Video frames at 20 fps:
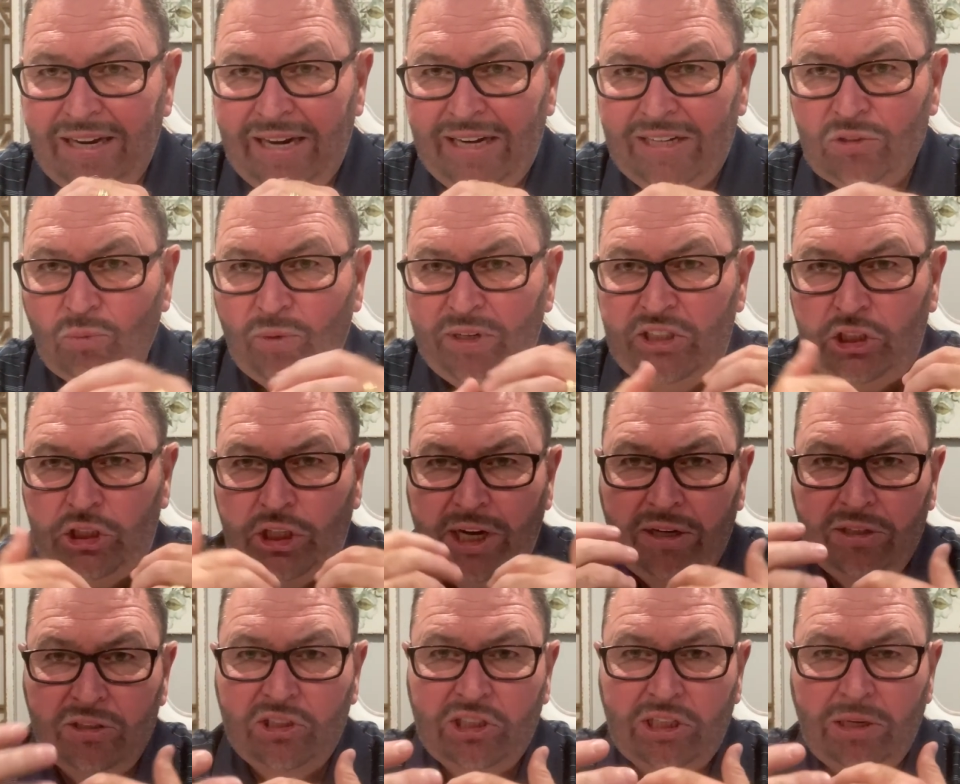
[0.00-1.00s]
as we
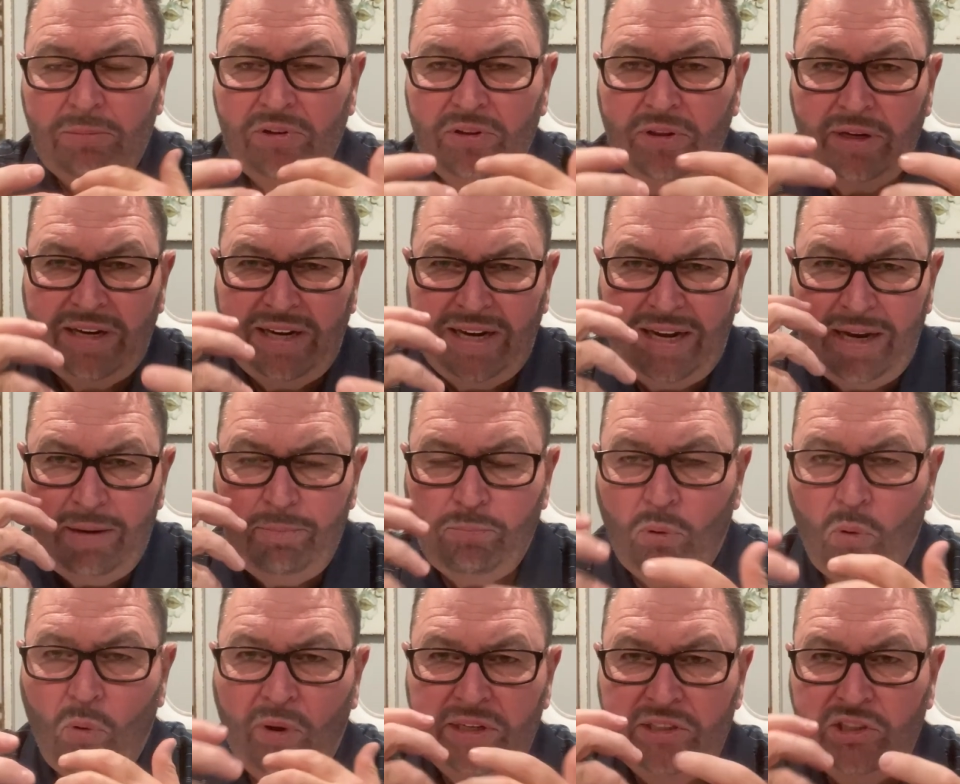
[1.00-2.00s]
shared some of the key
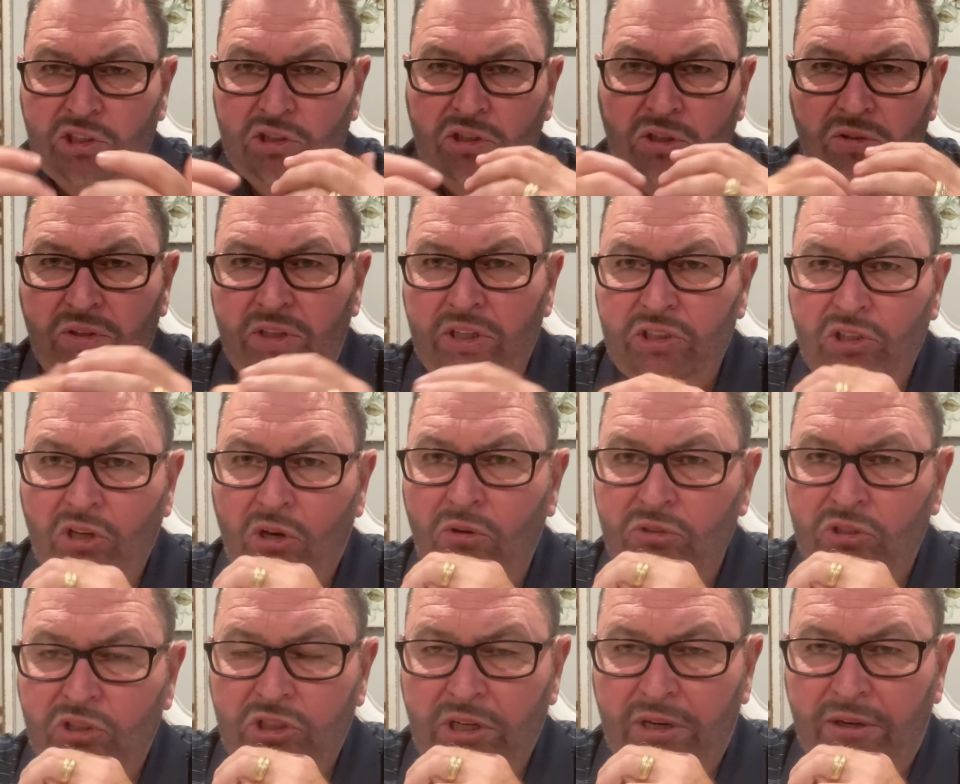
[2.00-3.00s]
points through this
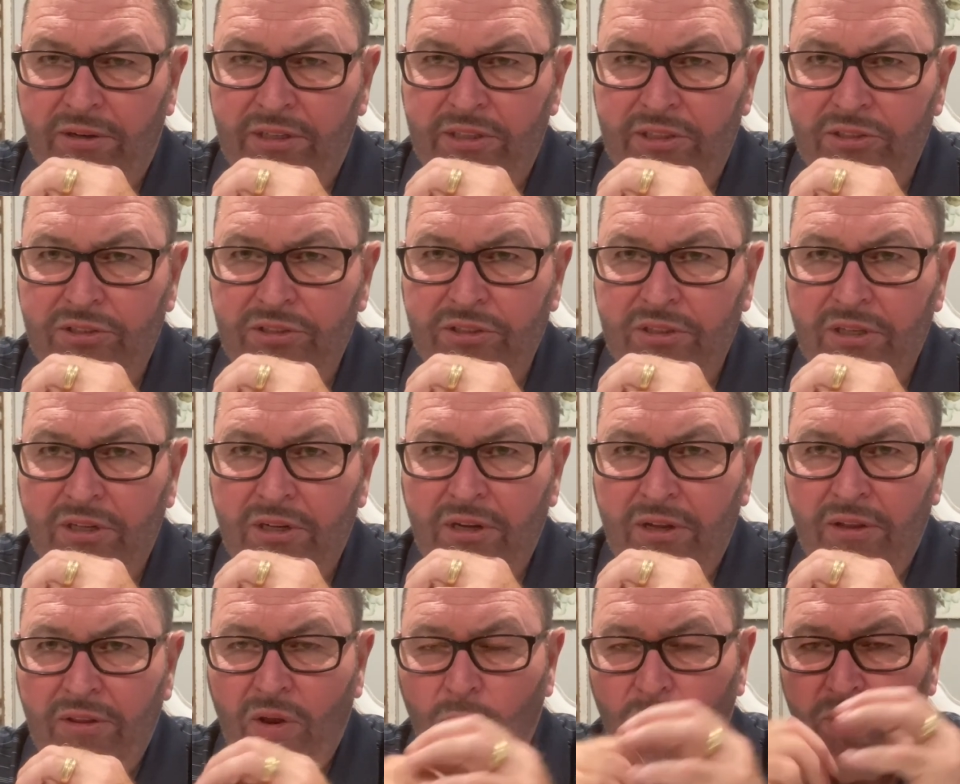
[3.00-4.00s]
whole series,
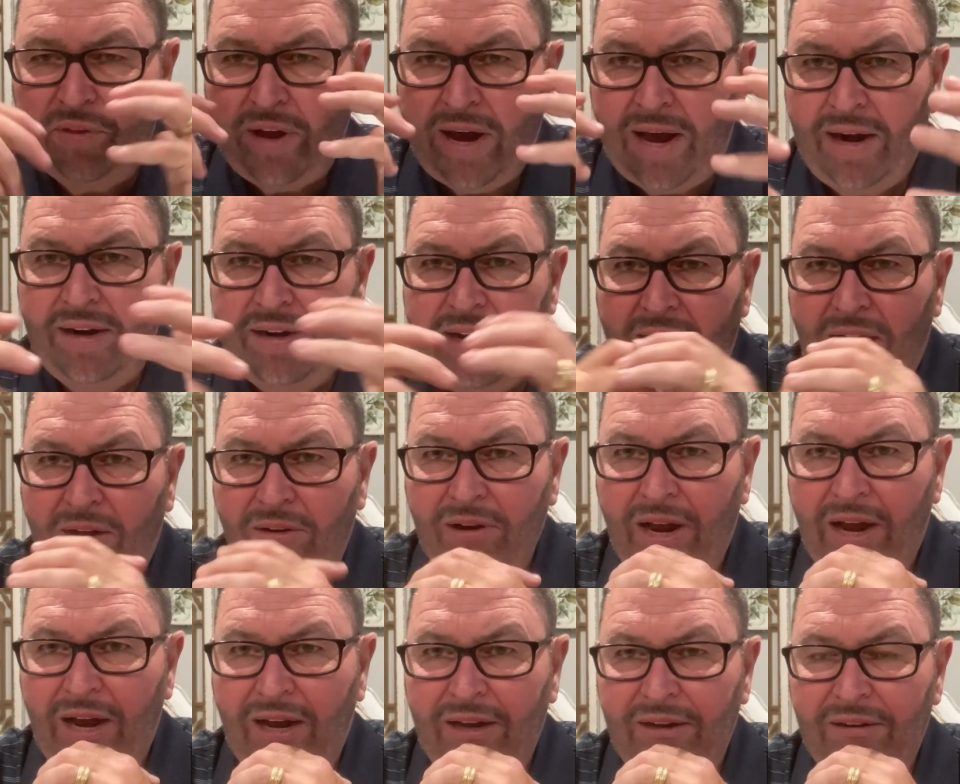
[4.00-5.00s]
that without a doubt,
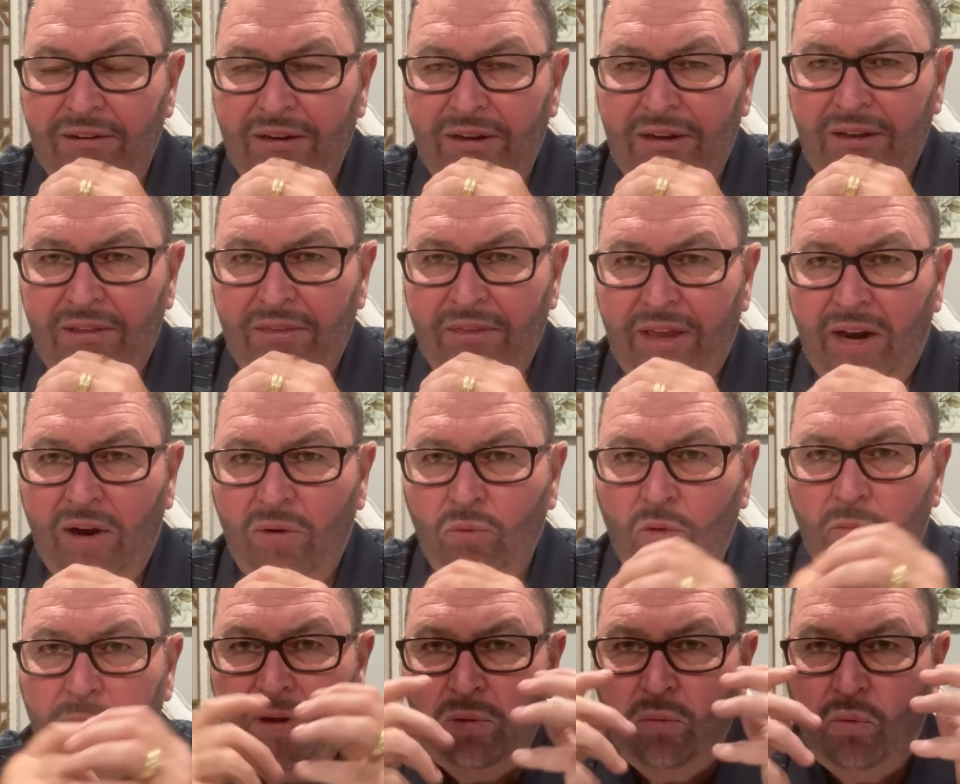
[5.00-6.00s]
God, that it
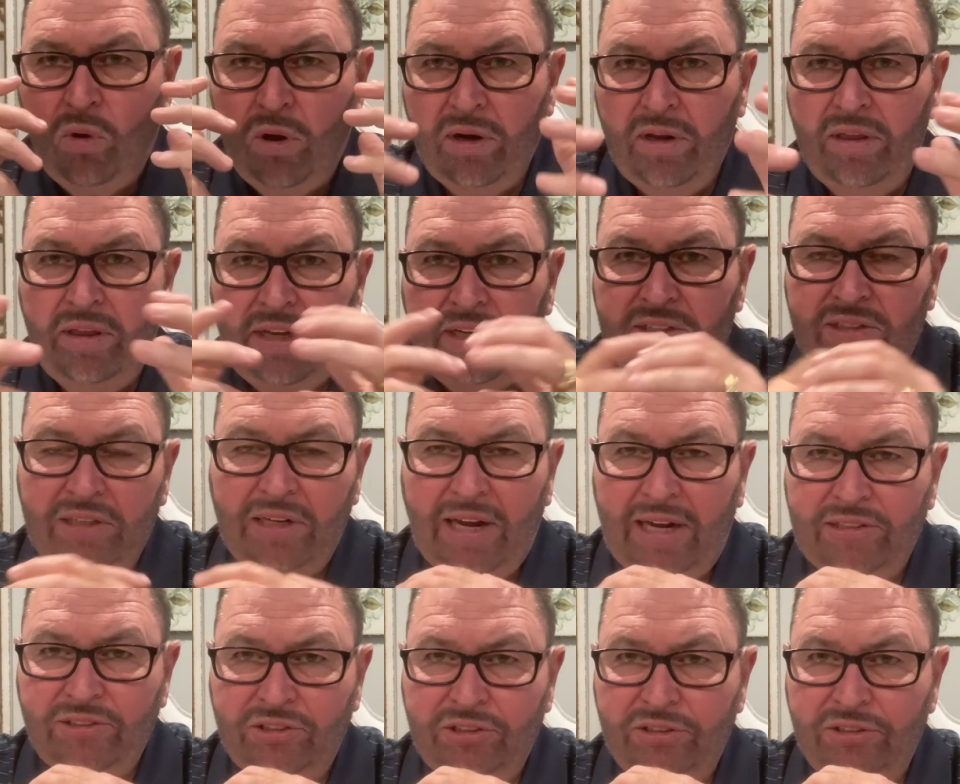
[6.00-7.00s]
will be one of these
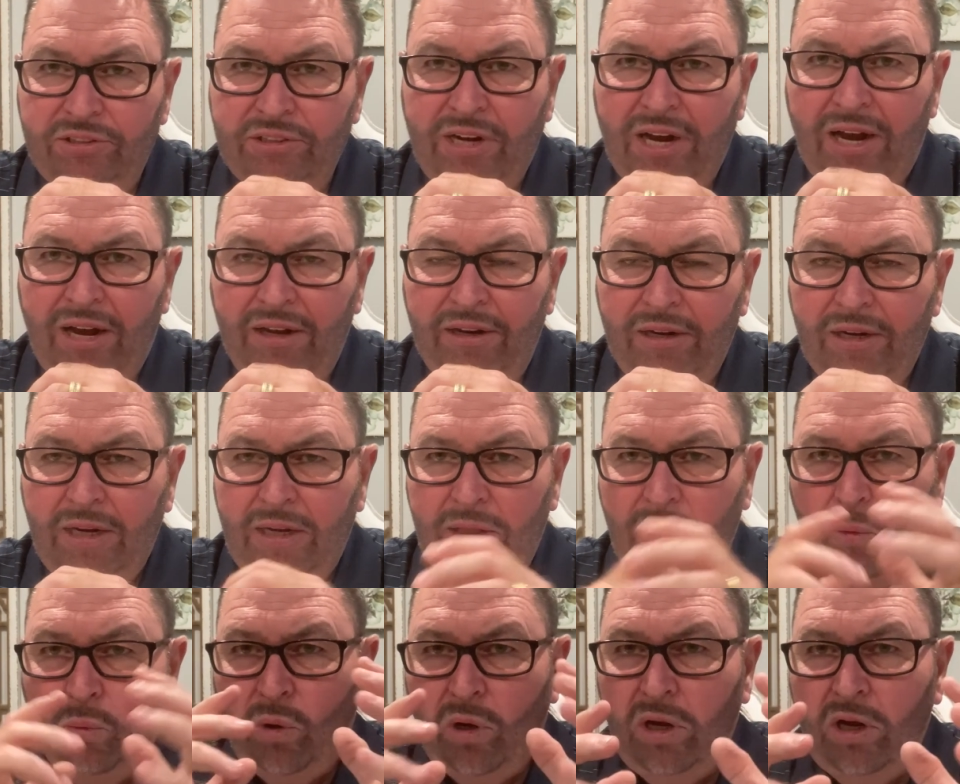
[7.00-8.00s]
lessons, God,
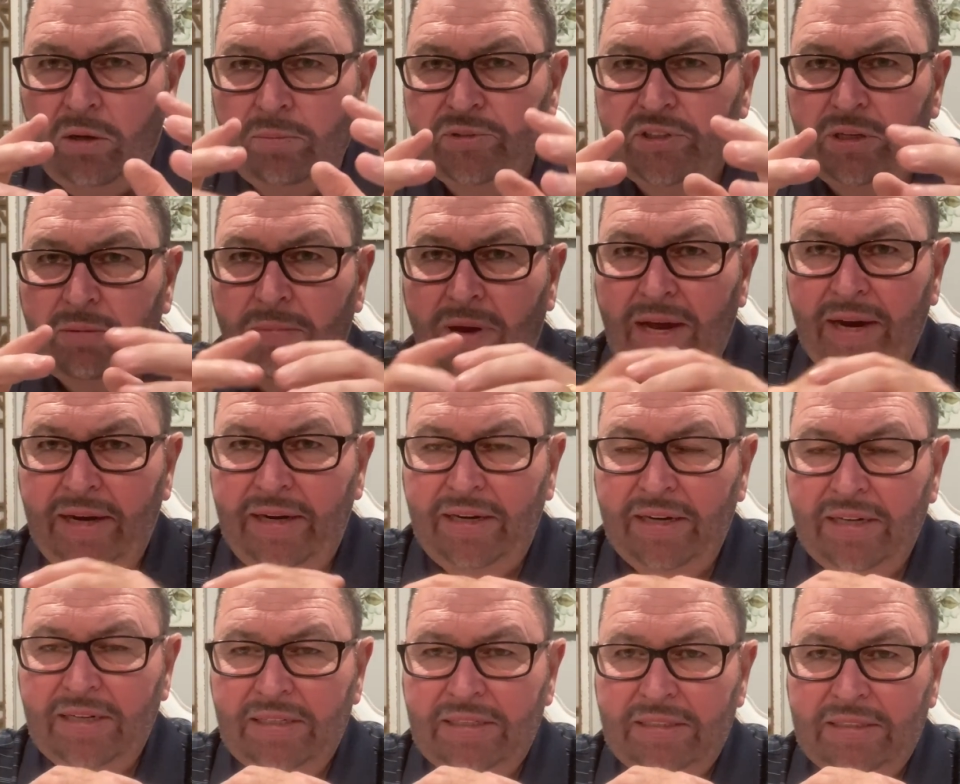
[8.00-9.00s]
that will help
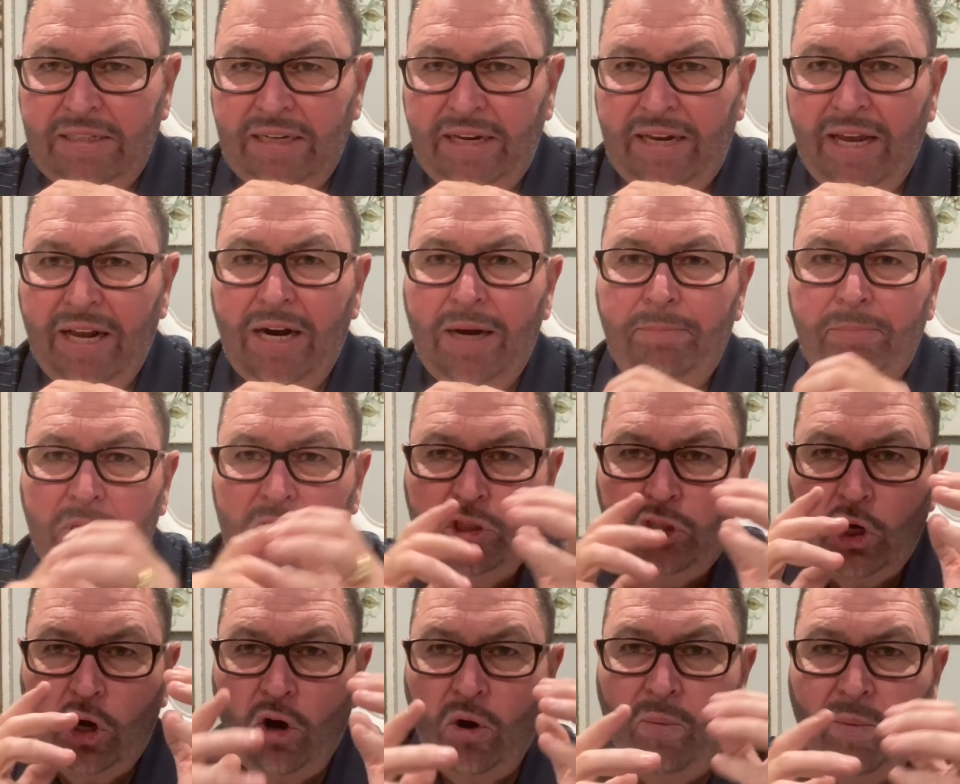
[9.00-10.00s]
somebody to get up and
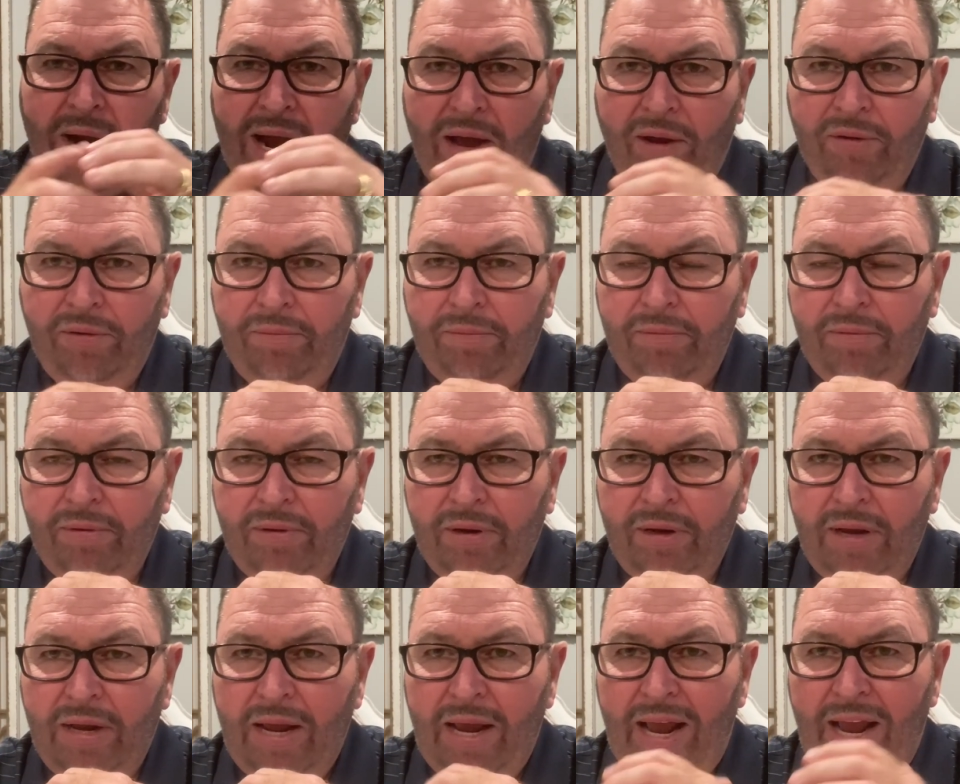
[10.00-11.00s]
turn around
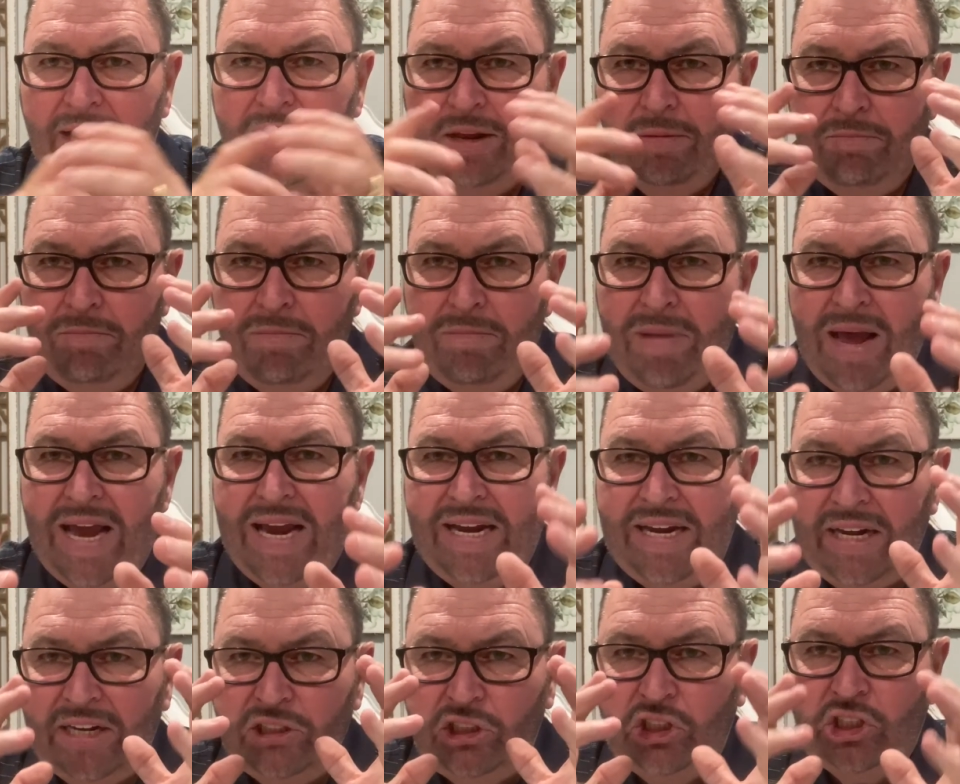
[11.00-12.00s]
and to
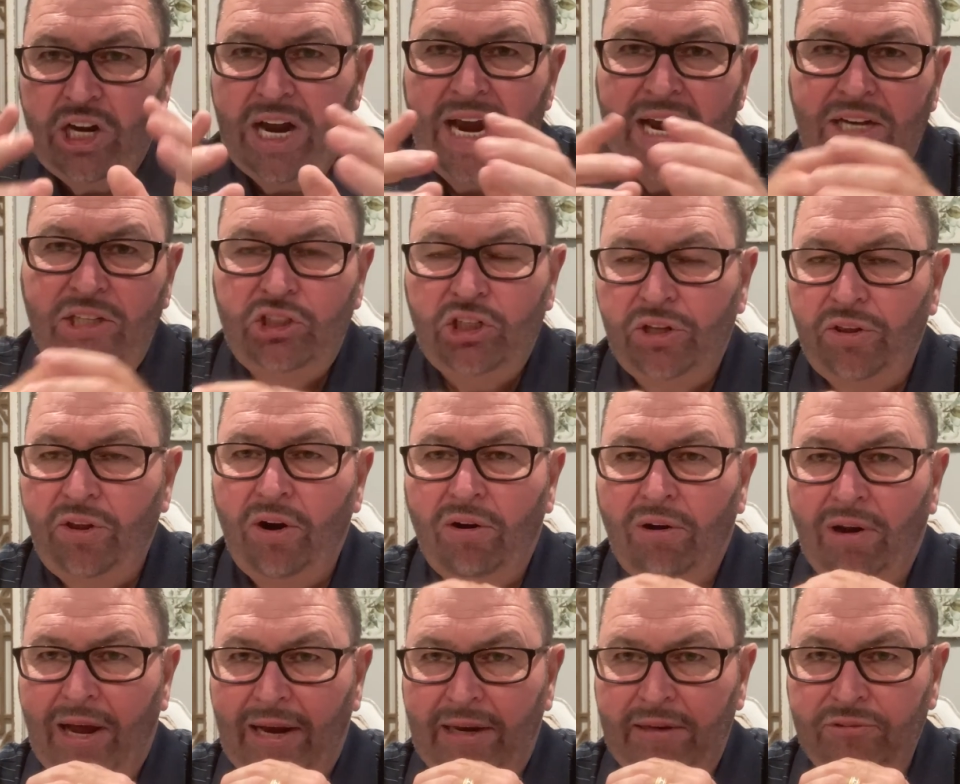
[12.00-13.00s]
make a change in their
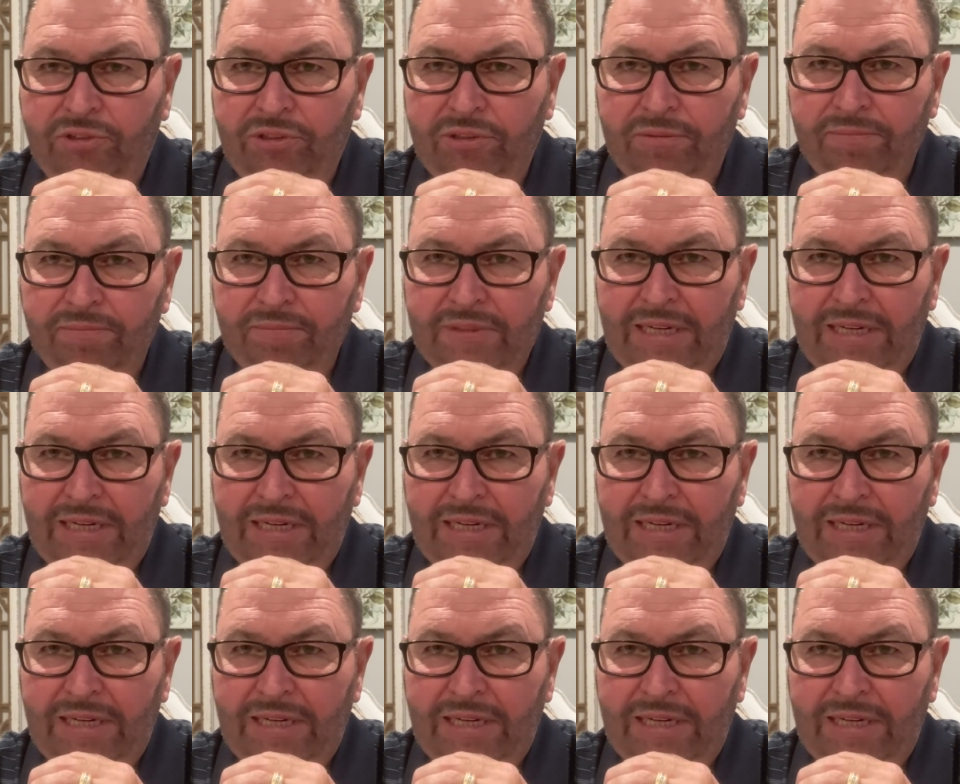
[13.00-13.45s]
lives.